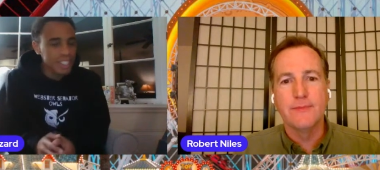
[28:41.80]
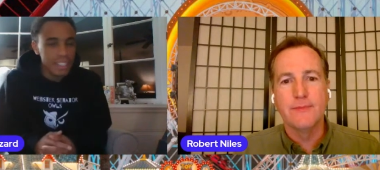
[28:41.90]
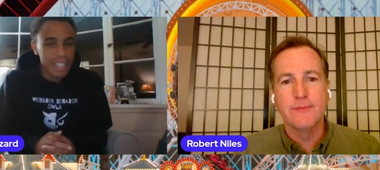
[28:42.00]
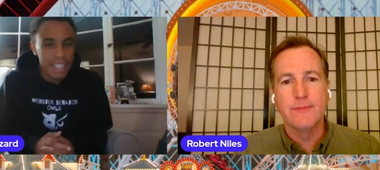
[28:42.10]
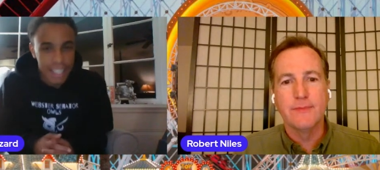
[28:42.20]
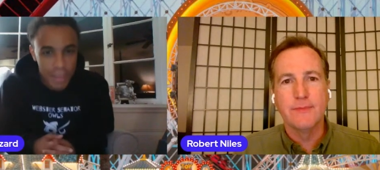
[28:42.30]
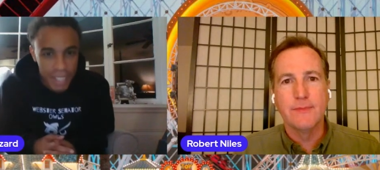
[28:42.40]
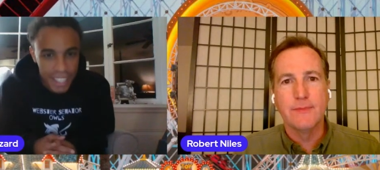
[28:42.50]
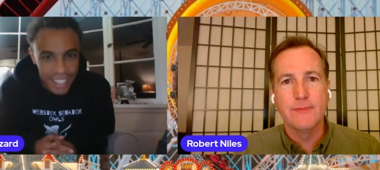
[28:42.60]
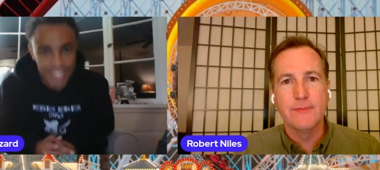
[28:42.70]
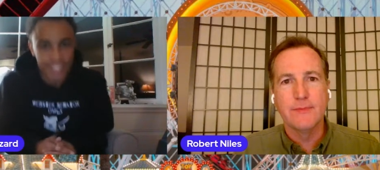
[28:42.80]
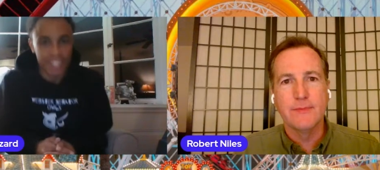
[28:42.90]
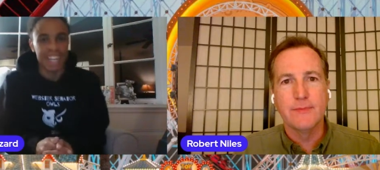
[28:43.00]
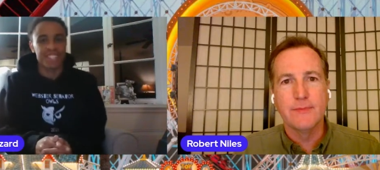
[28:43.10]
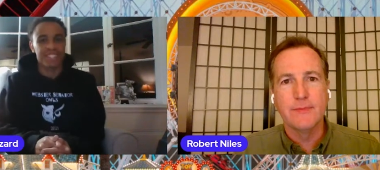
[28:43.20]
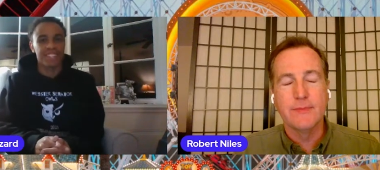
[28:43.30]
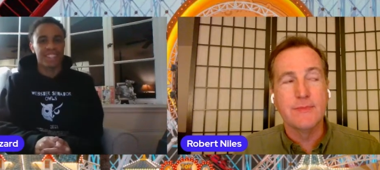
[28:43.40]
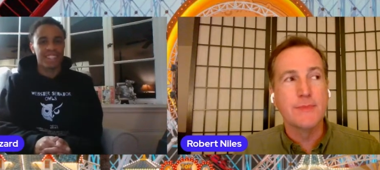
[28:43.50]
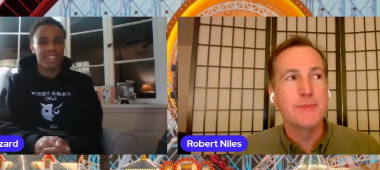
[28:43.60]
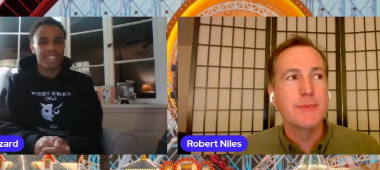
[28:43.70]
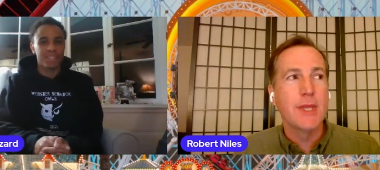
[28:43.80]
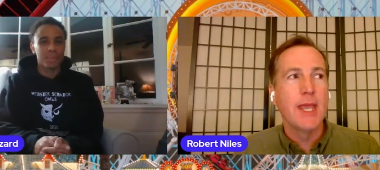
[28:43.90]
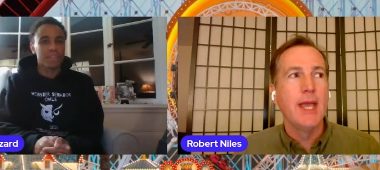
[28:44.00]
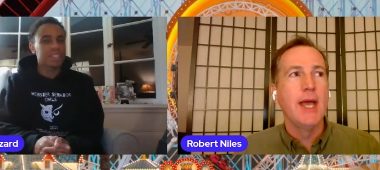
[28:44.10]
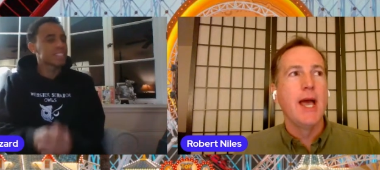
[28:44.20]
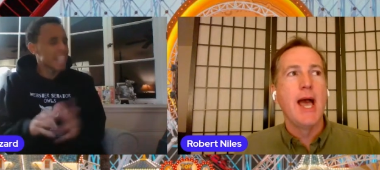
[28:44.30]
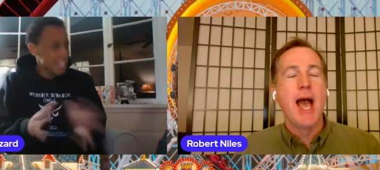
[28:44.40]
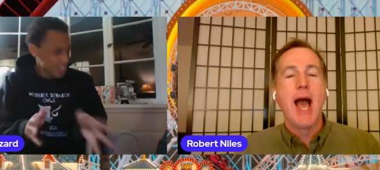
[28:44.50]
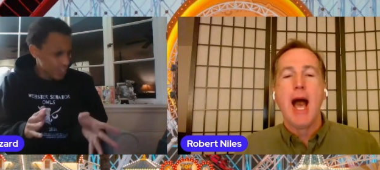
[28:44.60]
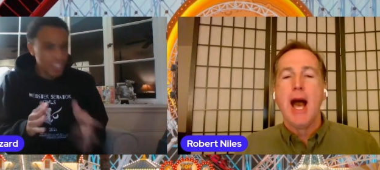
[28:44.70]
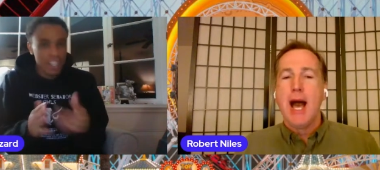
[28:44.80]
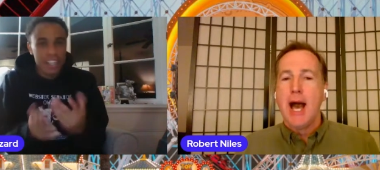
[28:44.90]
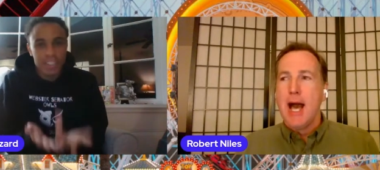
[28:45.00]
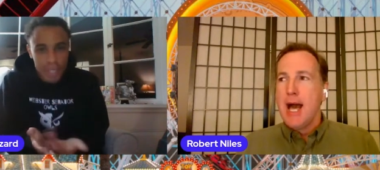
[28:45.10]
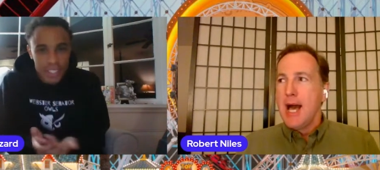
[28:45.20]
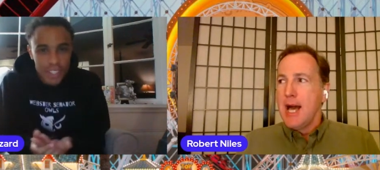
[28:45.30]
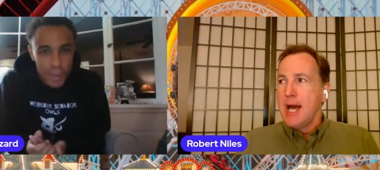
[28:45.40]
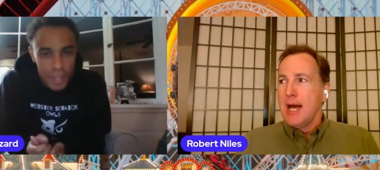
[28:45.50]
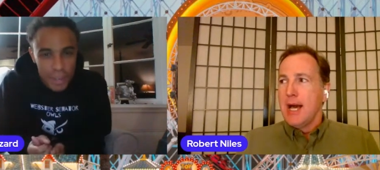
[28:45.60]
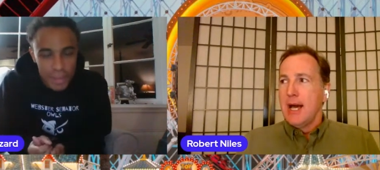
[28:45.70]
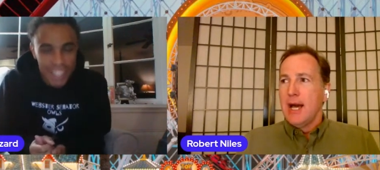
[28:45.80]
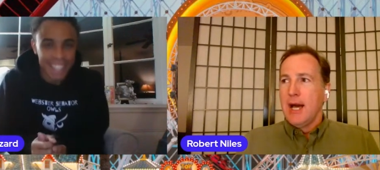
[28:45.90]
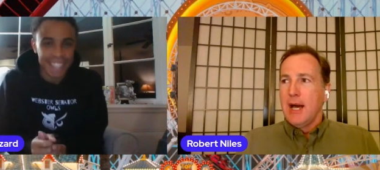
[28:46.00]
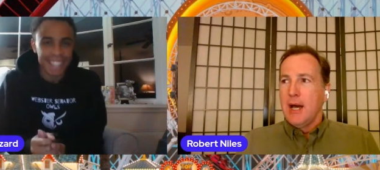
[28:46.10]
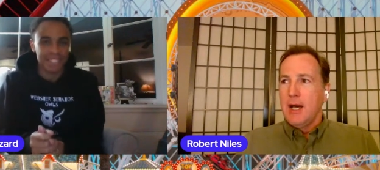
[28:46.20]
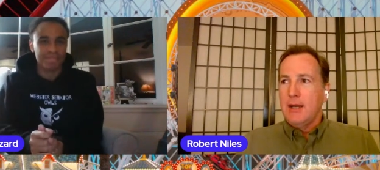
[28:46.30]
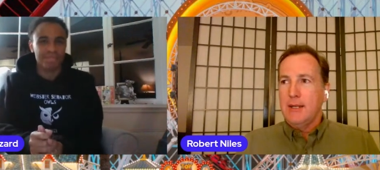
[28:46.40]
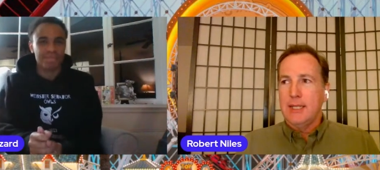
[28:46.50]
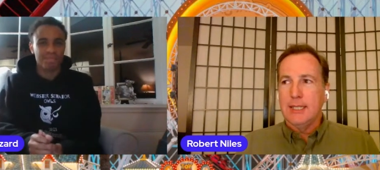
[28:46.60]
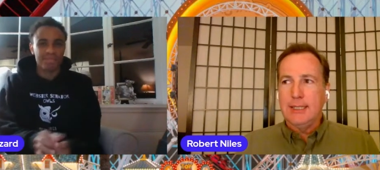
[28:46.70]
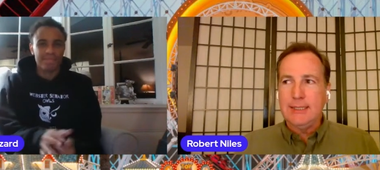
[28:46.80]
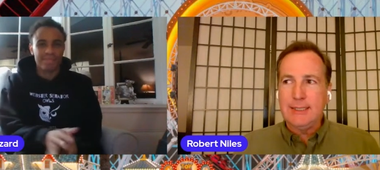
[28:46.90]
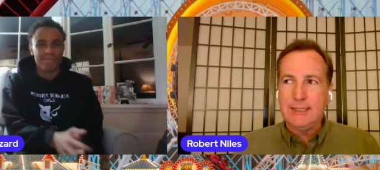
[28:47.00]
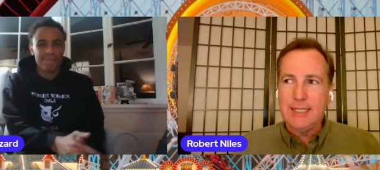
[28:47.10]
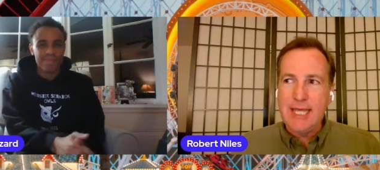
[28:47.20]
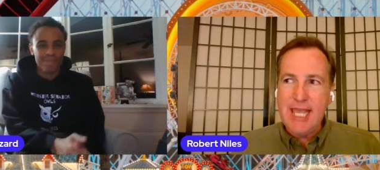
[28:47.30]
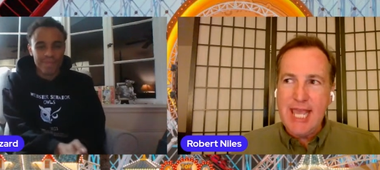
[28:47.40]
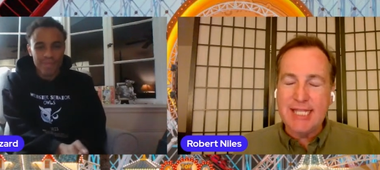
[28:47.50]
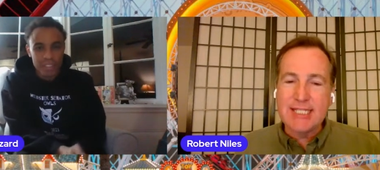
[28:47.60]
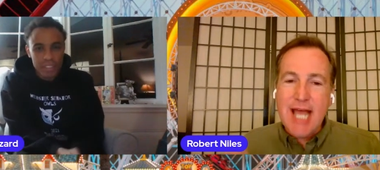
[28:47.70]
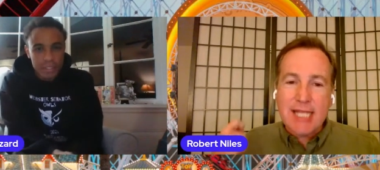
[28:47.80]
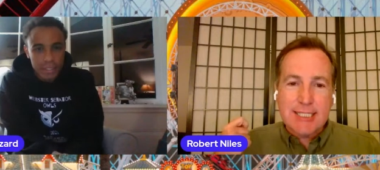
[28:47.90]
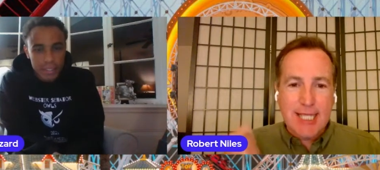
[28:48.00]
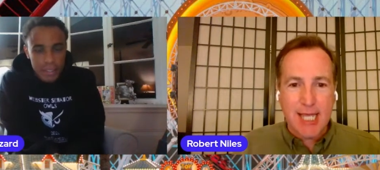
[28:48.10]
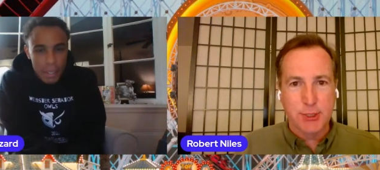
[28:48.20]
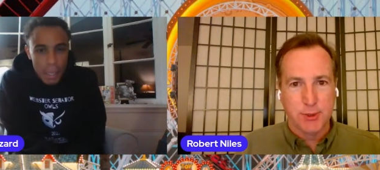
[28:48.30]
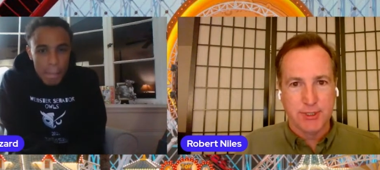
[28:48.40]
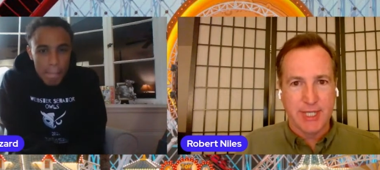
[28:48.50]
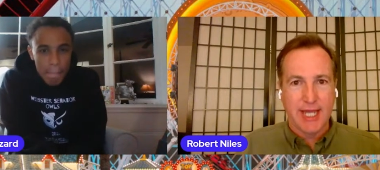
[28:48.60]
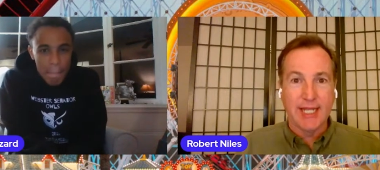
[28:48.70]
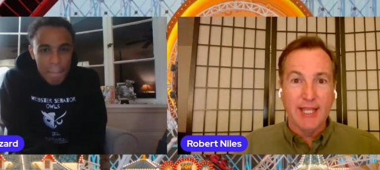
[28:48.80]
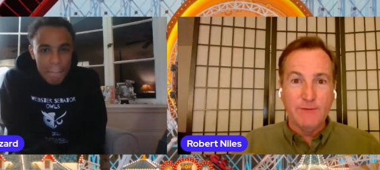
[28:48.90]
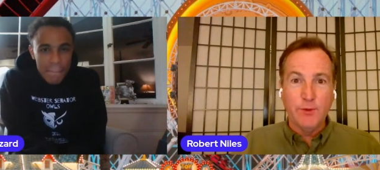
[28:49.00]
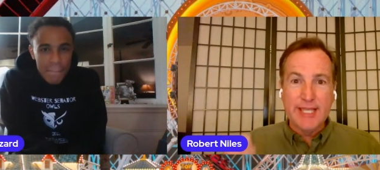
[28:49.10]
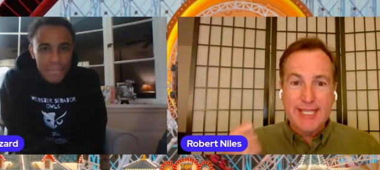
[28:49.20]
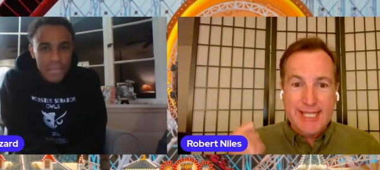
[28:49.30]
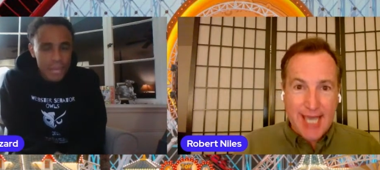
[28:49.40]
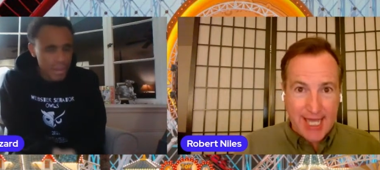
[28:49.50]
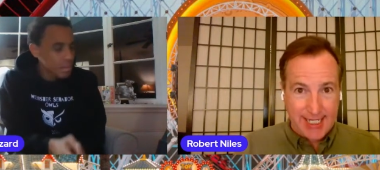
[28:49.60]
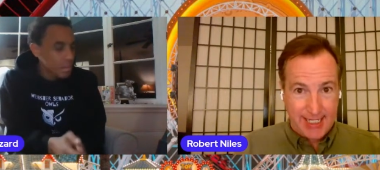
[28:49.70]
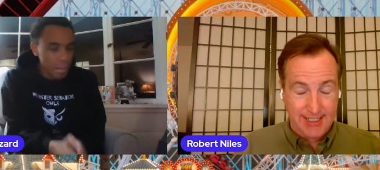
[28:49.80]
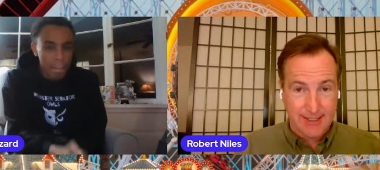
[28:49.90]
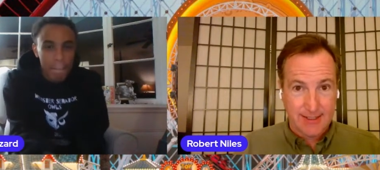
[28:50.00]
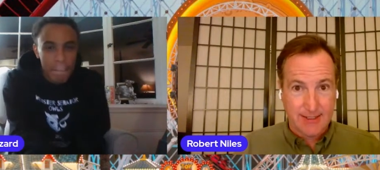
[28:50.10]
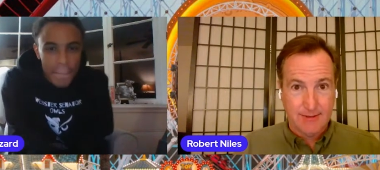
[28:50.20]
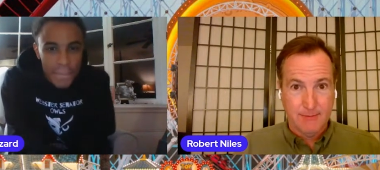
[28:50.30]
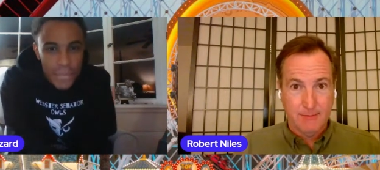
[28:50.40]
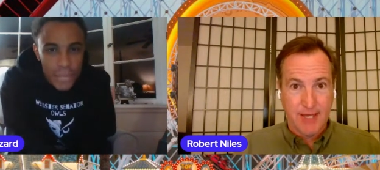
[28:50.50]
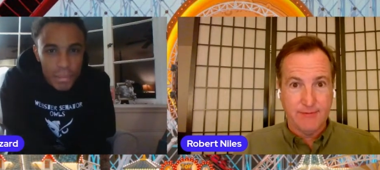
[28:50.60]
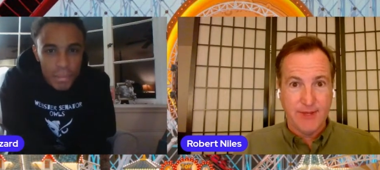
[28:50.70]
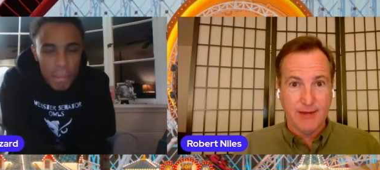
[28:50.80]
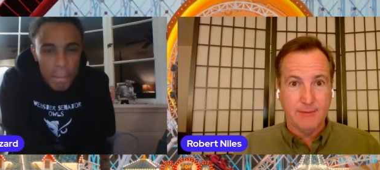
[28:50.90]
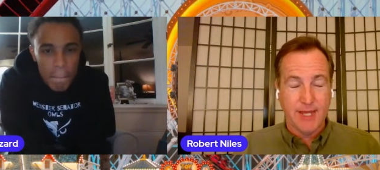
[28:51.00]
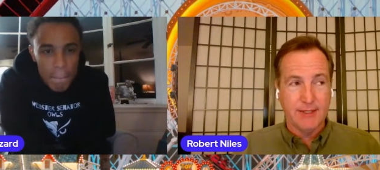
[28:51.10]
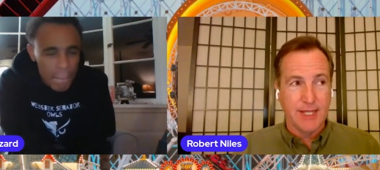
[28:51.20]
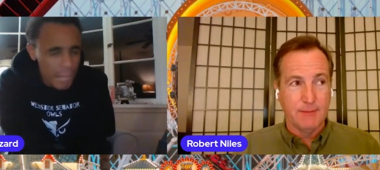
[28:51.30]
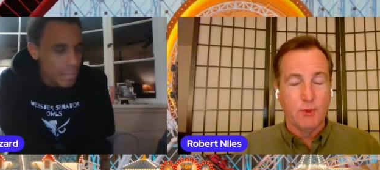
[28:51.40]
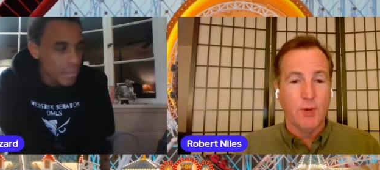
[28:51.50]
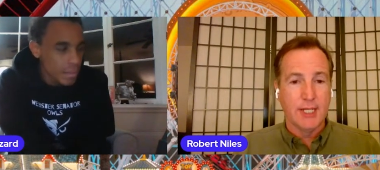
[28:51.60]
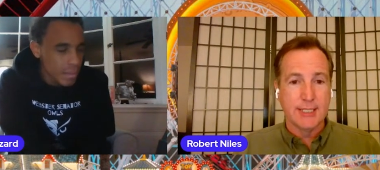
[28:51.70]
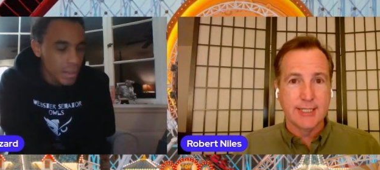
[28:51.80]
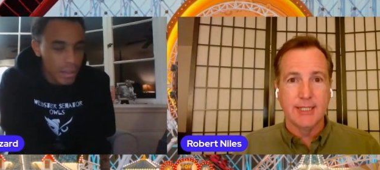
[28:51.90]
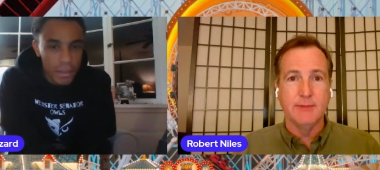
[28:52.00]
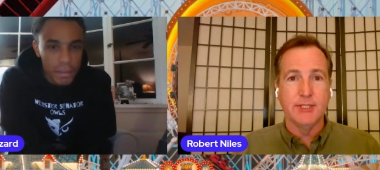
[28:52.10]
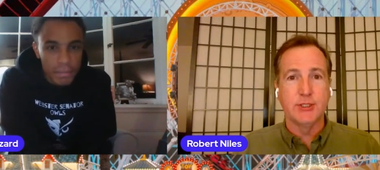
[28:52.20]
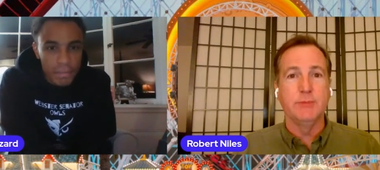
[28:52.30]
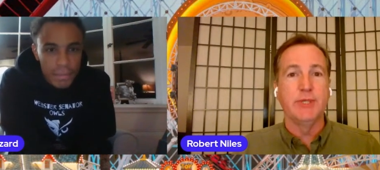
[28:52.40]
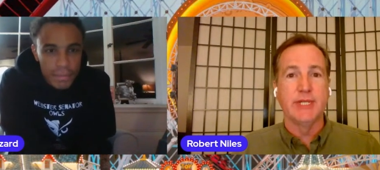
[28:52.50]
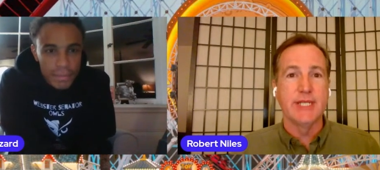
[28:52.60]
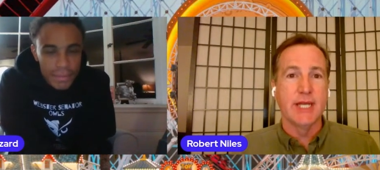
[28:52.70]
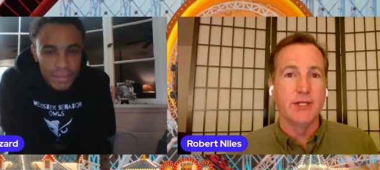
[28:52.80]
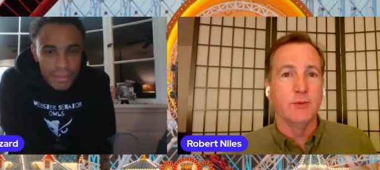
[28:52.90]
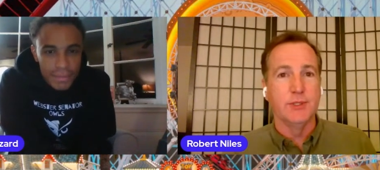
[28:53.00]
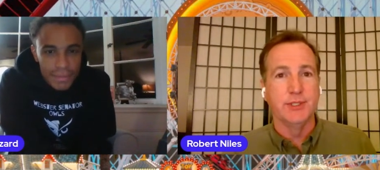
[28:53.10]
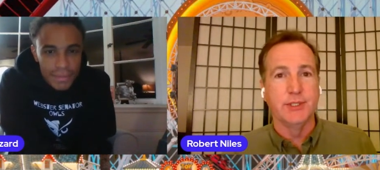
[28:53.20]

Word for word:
Speaker 1: anticipated attraction that is scheduled, supposed to open up this year?
Speaker 2: It's not scheduled yet. If we get it, mm-hmm. my favorite, my number one is going to be Super Nintendo World at